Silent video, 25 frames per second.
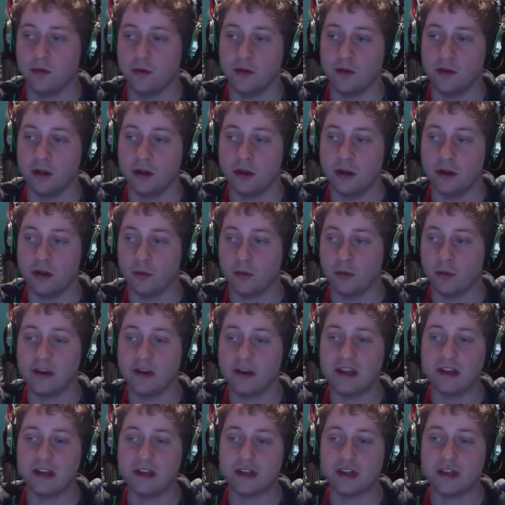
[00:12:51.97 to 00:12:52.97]
and we're
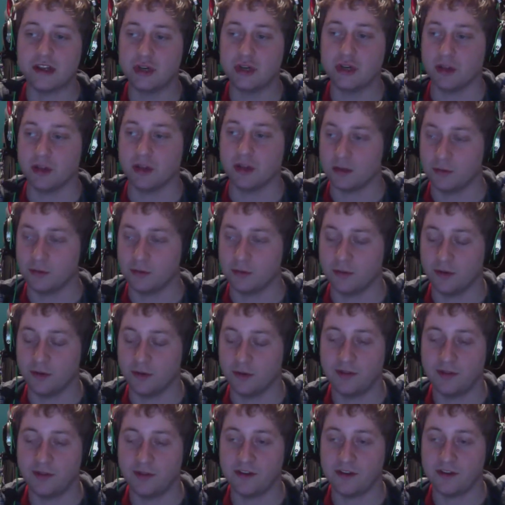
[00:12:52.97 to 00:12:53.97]
already in shooting, we've
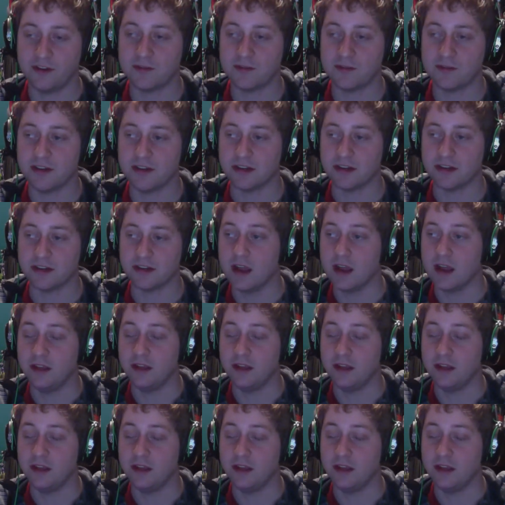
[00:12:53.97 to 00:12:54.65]
already finished magic.